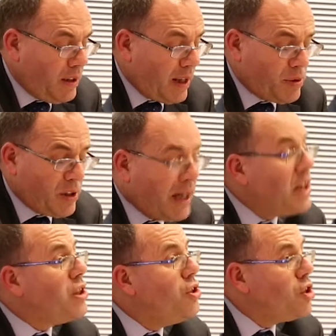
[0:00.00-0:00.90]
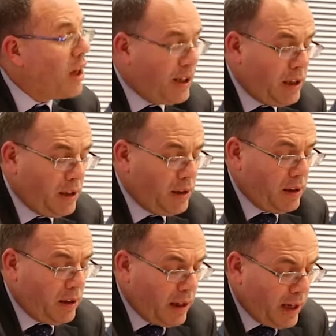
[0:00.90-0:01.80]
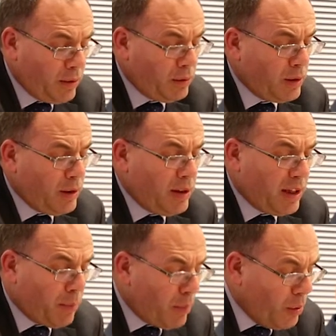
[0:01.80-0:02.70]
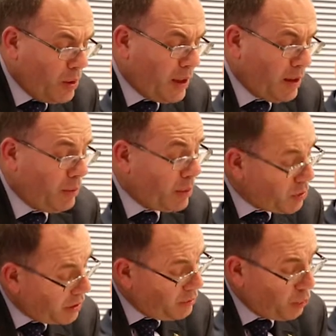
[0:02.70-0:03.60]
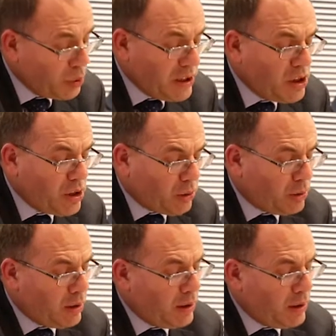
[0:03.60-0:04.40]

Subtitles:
That was the case in China, Laos, Cambodia, where it was only 42,